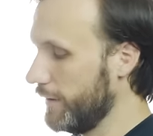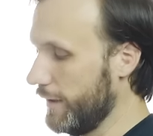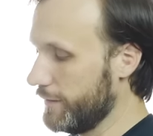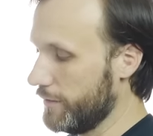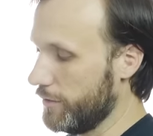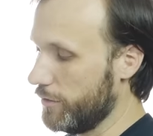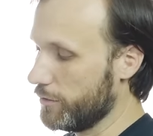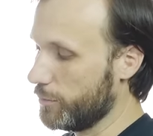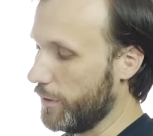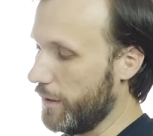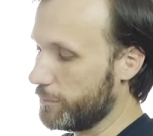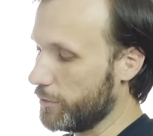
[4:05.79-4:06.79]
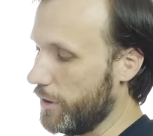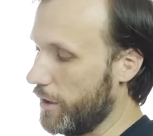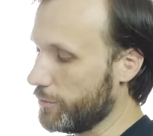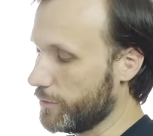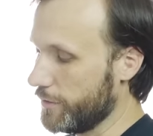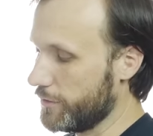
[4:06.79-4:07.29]
light, you know, all the way up to
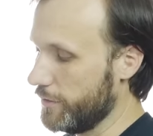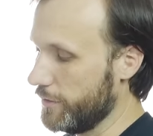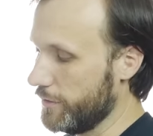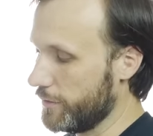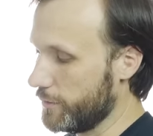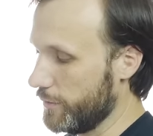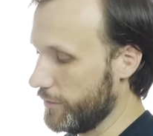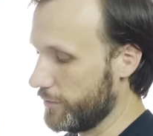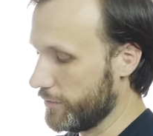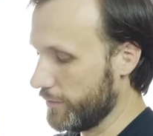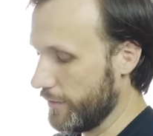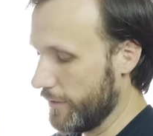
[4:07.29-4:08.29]
100 degrees.